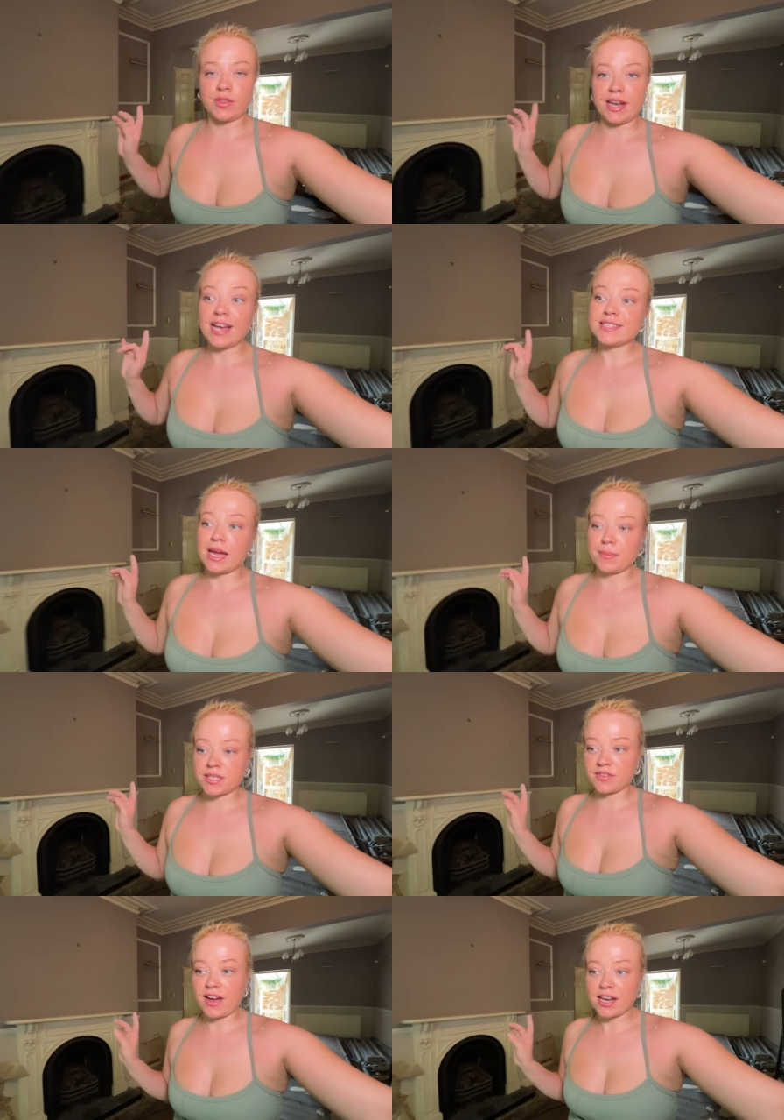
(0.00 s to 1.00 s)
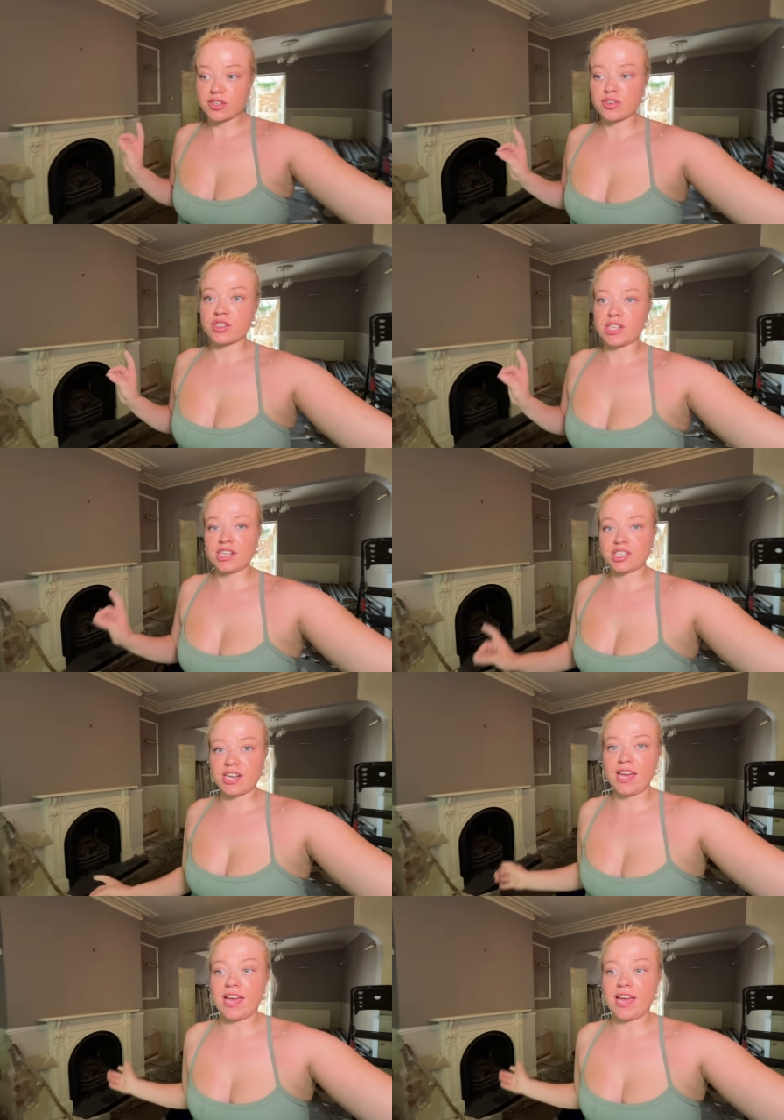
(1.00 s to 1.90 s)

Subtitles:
next step is to find a structural engineer